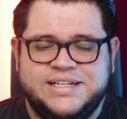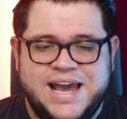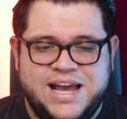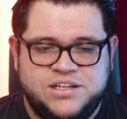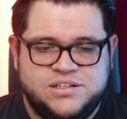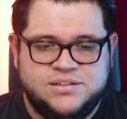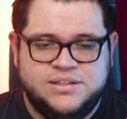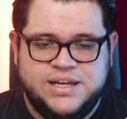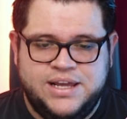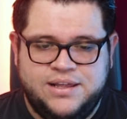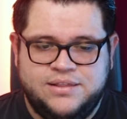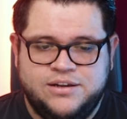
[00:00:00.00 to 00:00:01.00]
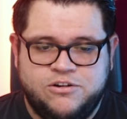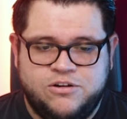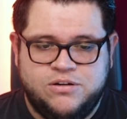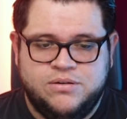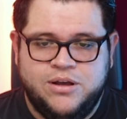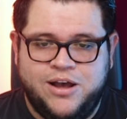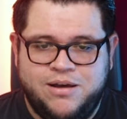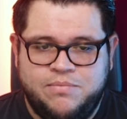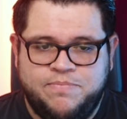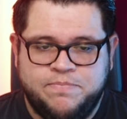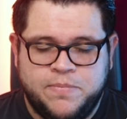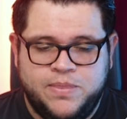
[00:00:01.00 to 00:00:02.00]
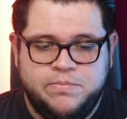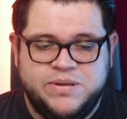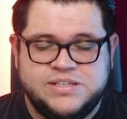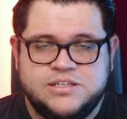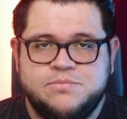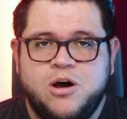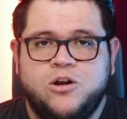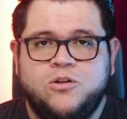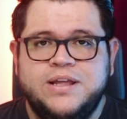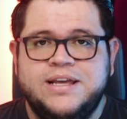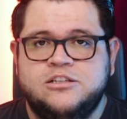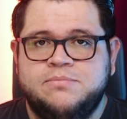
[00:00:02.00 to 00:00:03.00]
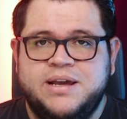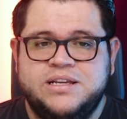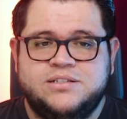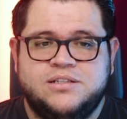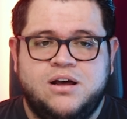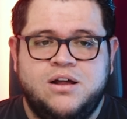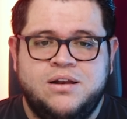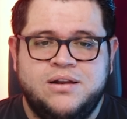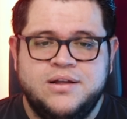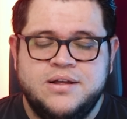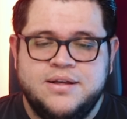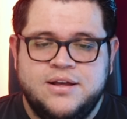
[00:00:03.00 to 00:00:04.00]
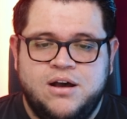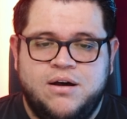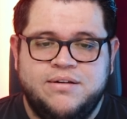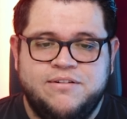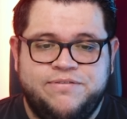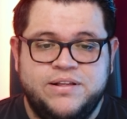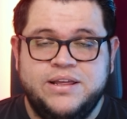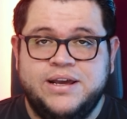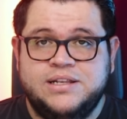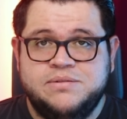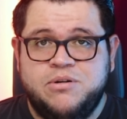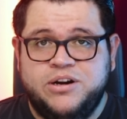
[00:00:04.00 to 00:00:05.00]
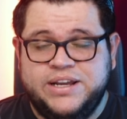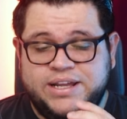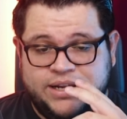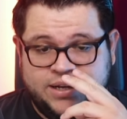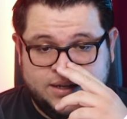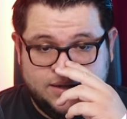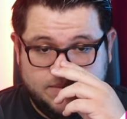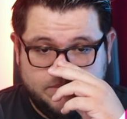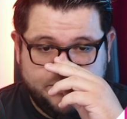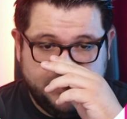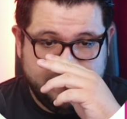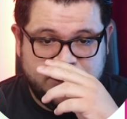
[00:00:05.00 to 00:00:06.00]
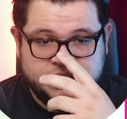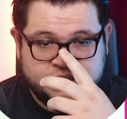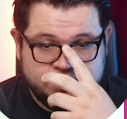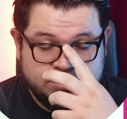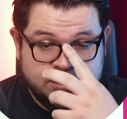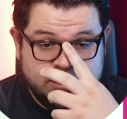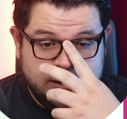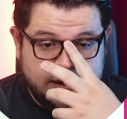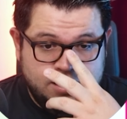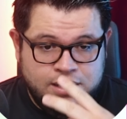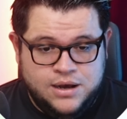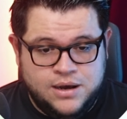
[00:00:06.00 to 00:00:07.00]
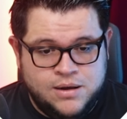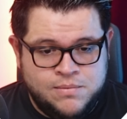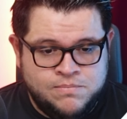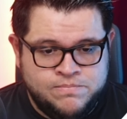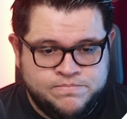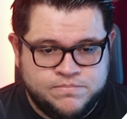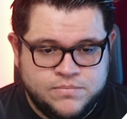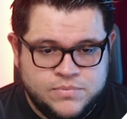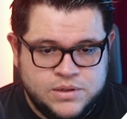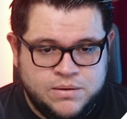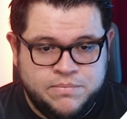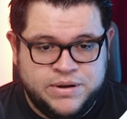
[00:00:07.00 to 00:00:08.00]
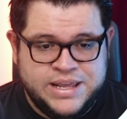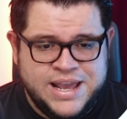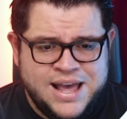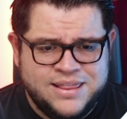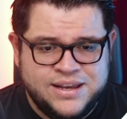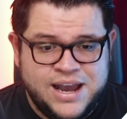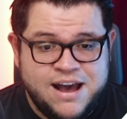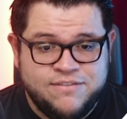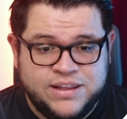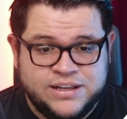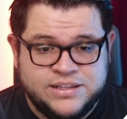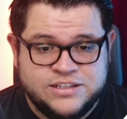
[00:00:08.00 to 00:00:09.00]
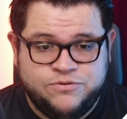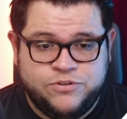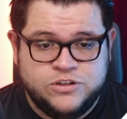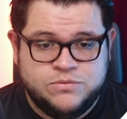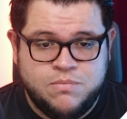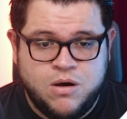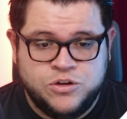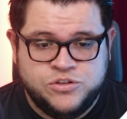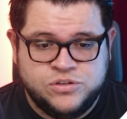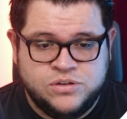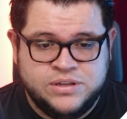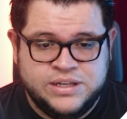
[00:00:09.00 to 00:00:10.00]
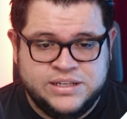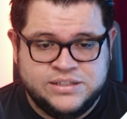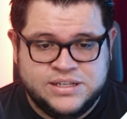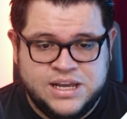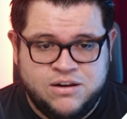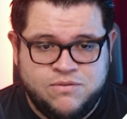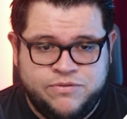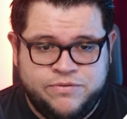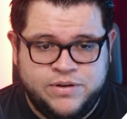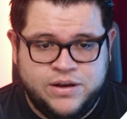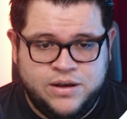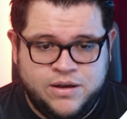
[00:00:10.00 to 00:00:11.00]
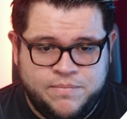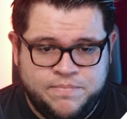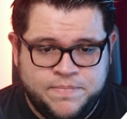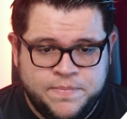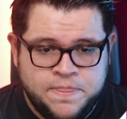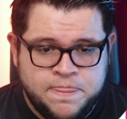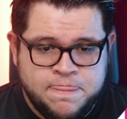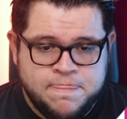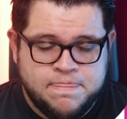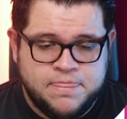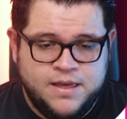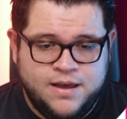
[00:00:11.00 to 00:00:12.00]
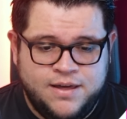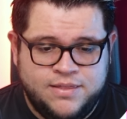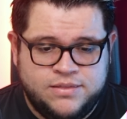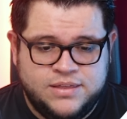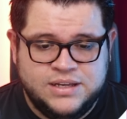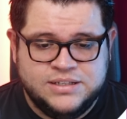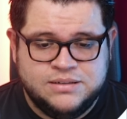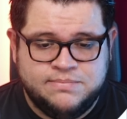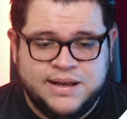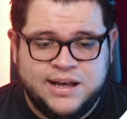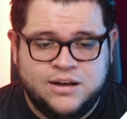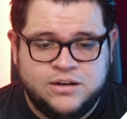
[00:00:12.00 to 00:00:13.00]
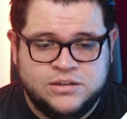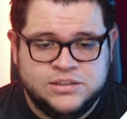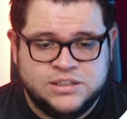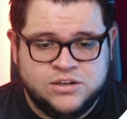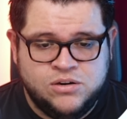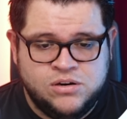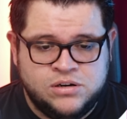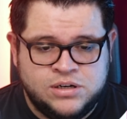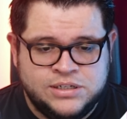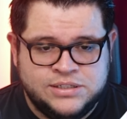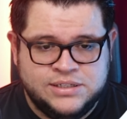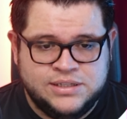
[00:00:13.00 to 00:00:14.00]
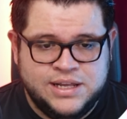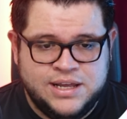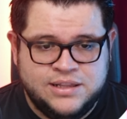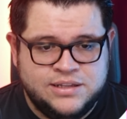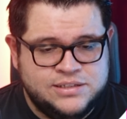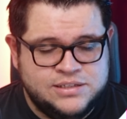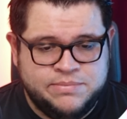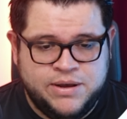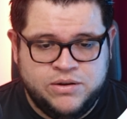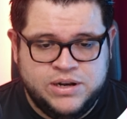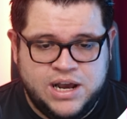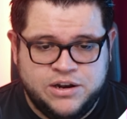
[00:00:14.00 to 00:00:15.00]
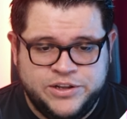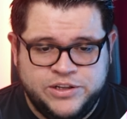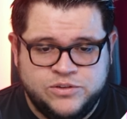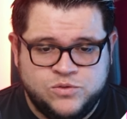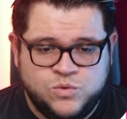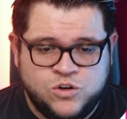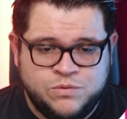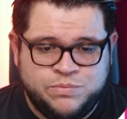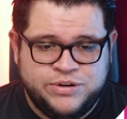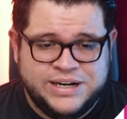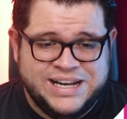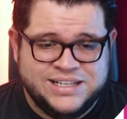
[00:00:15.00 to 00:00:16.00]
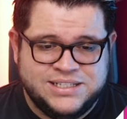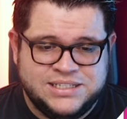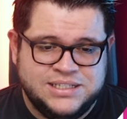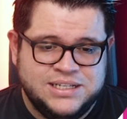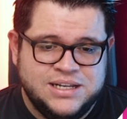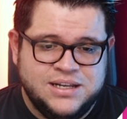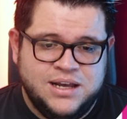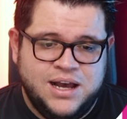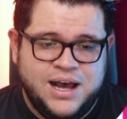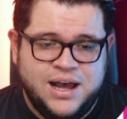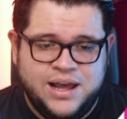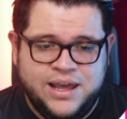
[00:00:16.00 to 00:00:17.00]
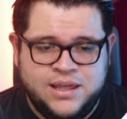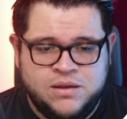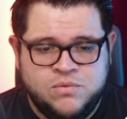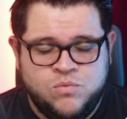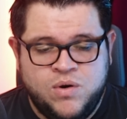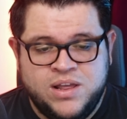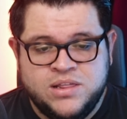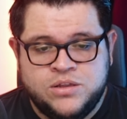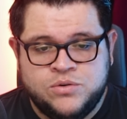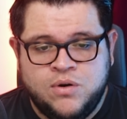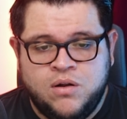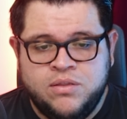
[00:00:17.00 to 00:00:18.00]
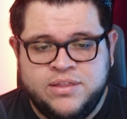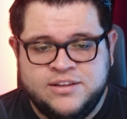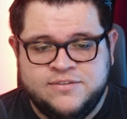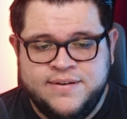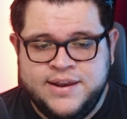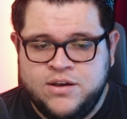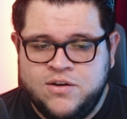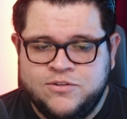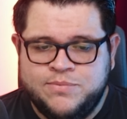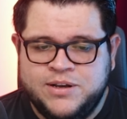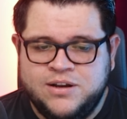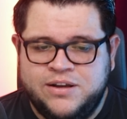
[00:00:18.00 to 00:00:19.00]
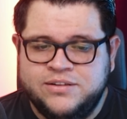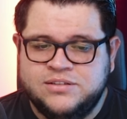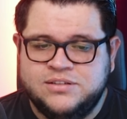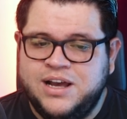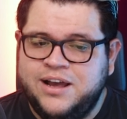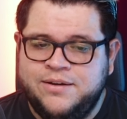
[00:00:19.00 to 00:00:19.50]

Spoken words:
catch. Their business model is based on affiliate marketing, pretty much. But yeah, they have like this first module is kind of things about the course, and then this is about how to use WordPress. I went through all these videos because